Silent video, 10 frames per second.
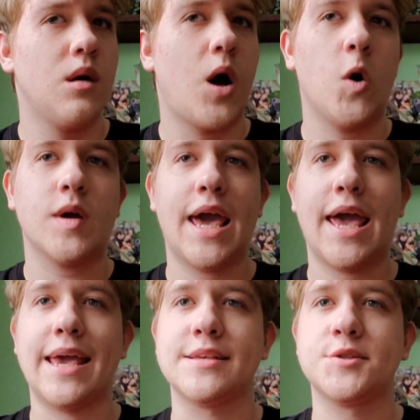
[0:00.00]

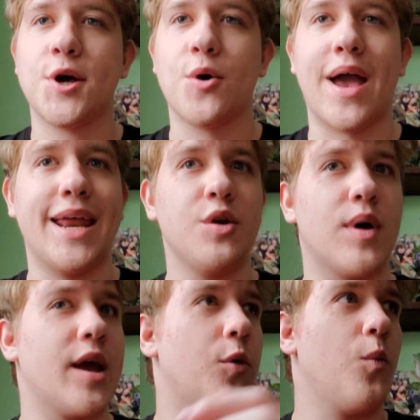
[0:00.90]
Okay, so
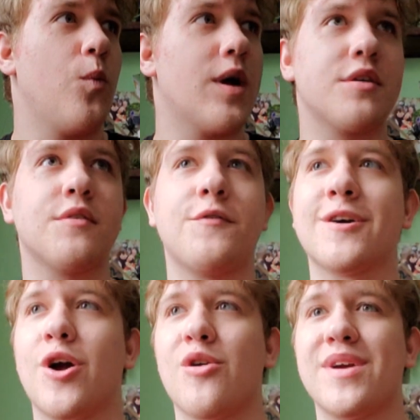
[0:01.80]
anyway, where the
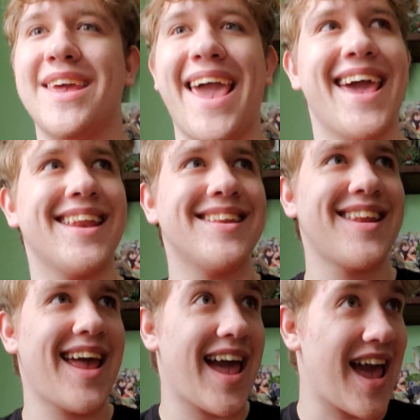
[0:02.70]
fuck are we and
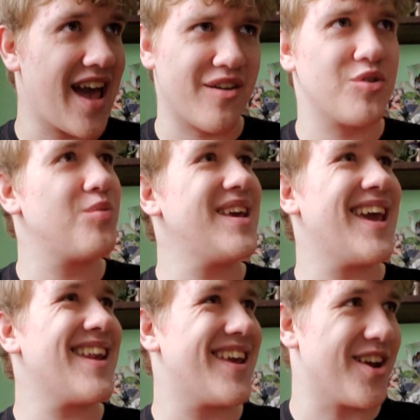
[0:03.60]
how did we
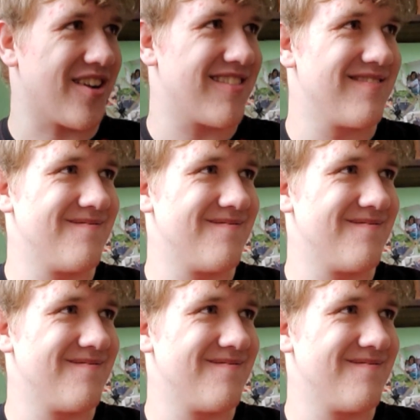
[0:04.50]
get here?